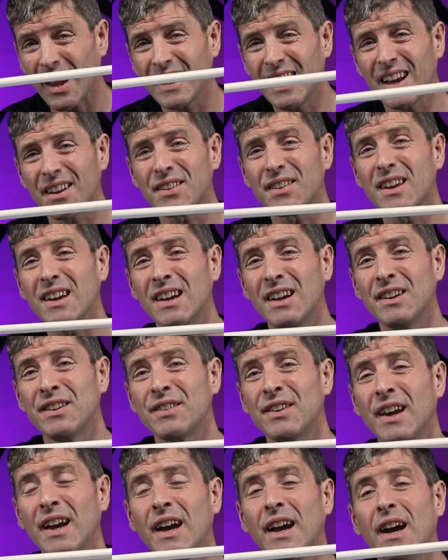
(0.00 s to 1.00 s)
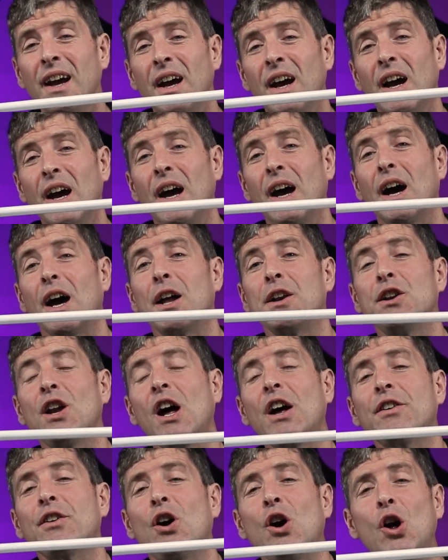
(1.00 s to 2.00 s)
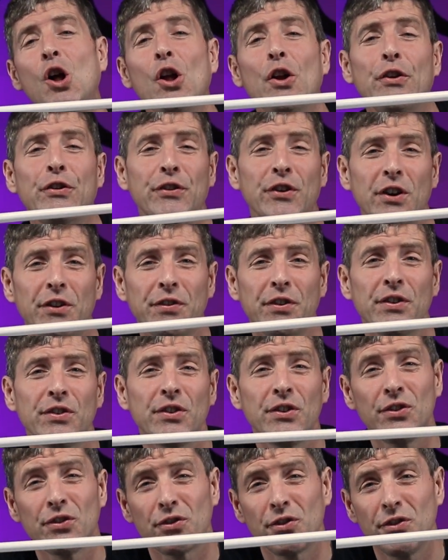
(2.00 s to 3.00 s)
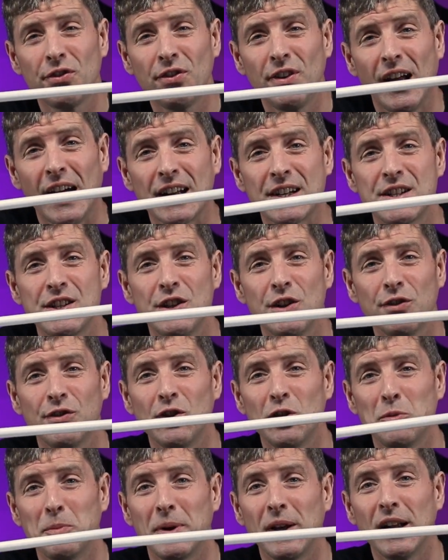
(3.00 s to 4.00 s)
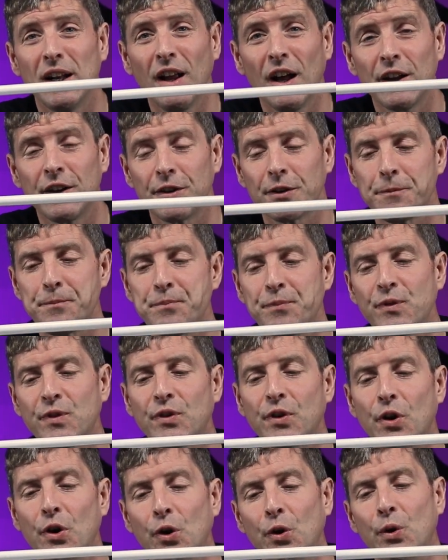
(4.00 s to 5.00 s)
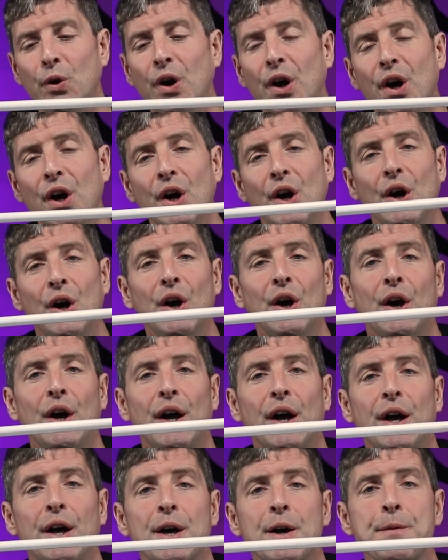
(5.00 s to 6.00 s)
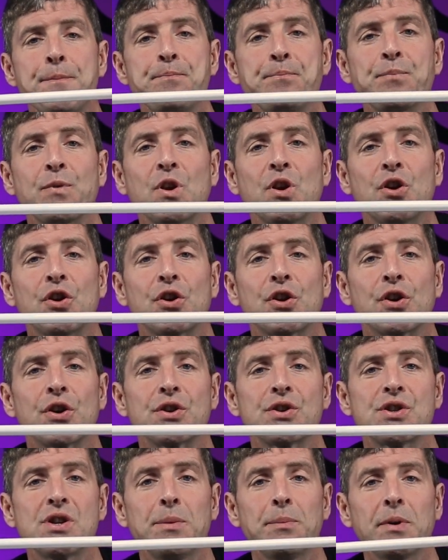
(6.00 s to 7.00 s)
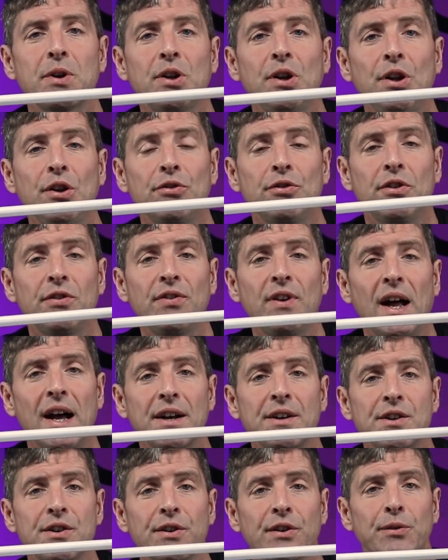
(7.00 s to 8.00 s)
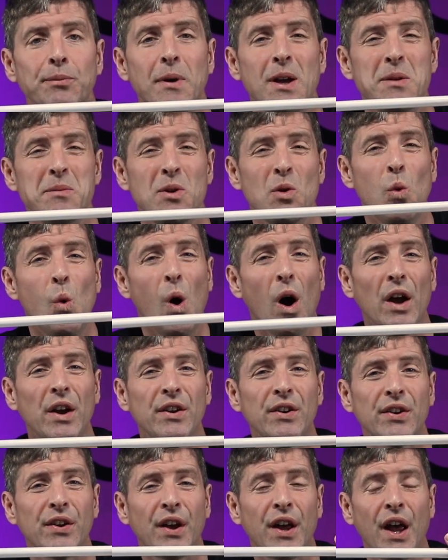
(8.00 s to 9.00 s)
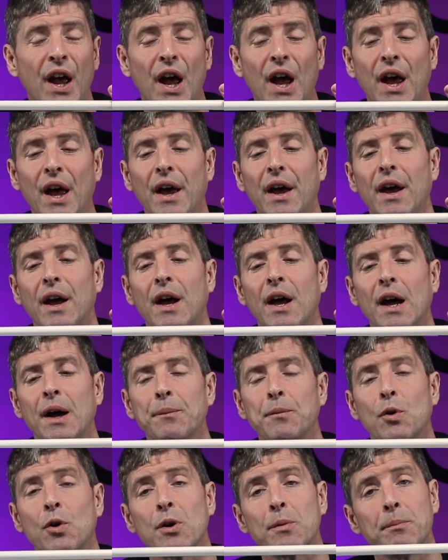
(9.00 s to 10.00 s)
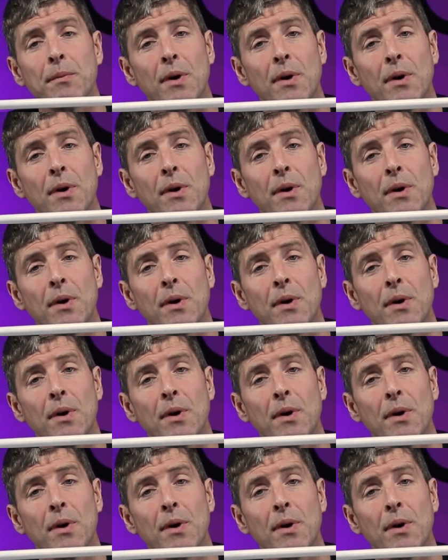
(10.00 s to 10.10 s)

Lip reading: Next thing is, not all surfaces reflect UVB light. So Your typical reflectors may be white or